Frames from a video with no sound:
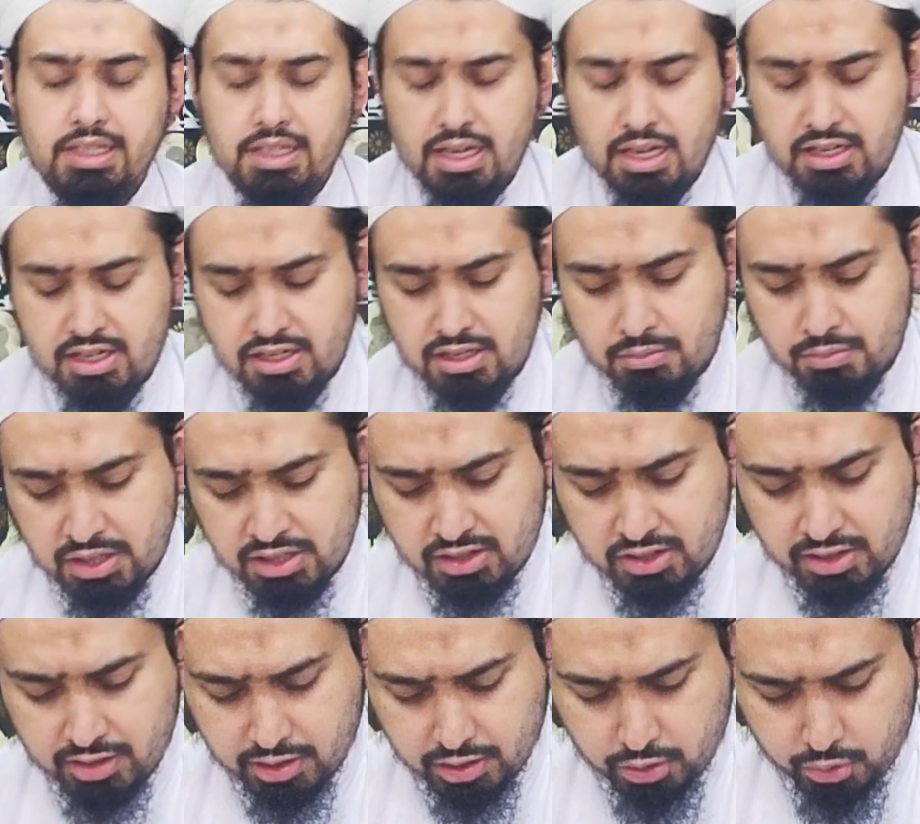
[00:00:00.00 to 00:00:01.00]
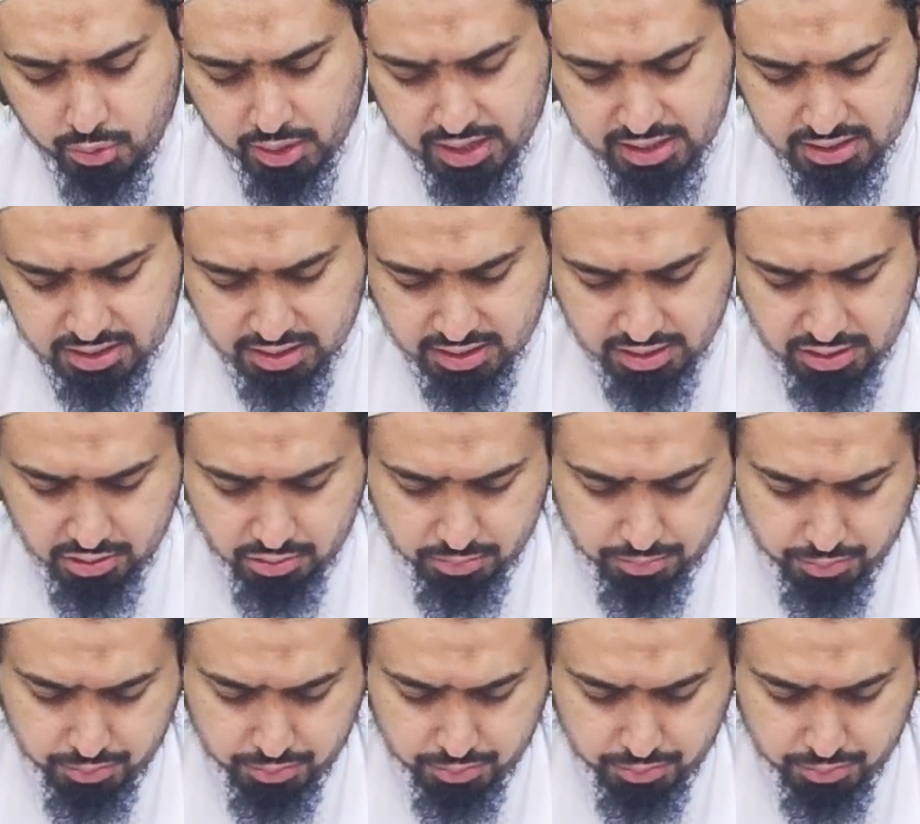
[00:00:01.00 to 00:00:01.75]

It is a Madani request that you